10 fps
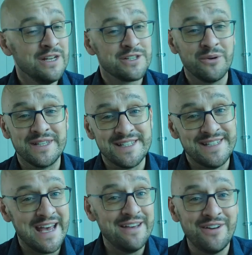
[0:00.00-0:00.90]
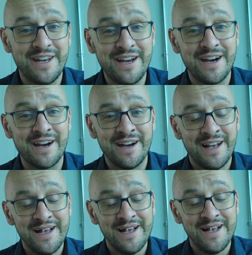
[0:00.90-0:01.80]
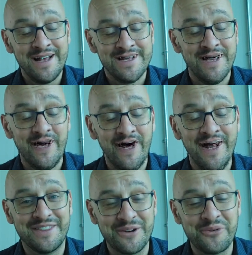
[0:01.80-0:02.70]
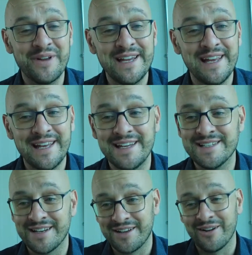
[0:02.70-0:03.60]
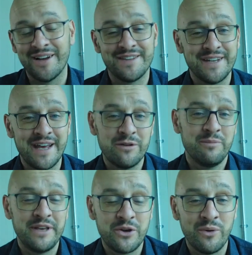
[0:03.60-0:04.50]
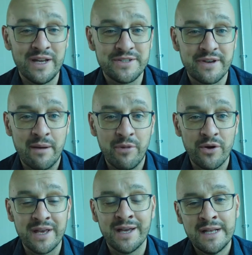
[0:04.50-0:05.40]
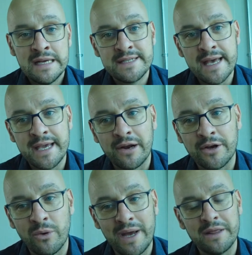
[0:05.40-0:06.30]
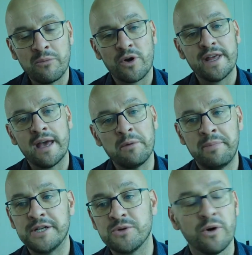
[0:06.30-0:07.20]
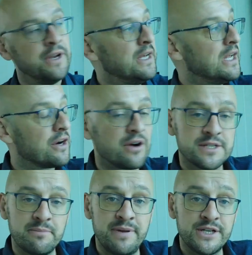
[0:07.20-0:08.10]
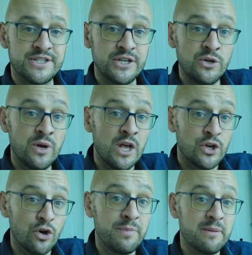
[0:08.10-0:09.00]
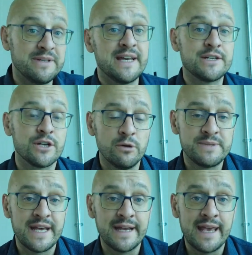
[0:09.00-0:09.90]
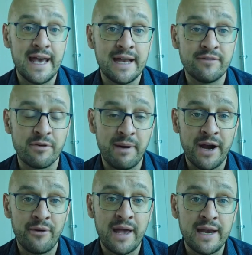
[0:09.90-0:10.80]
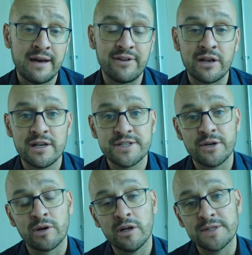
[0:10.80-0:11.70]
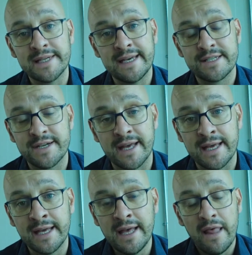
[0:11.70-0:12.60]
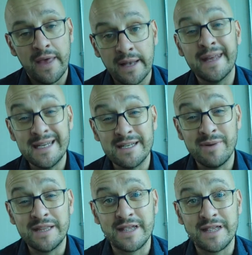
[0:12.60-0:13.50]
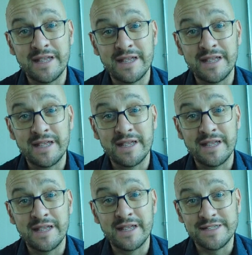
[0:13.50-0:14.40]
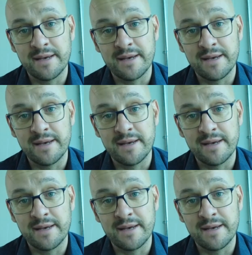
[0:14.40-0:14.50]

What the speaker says: So it's David here against Goliath. It really is. And Goliath today will be Kuwait. So Cambodia taking on Kuwait in the morning game at pitch 1. Across at pitch 2 could be a potential upset again. And for Bahrain, having lost so closely yesterday, they'll need to get into that semi-final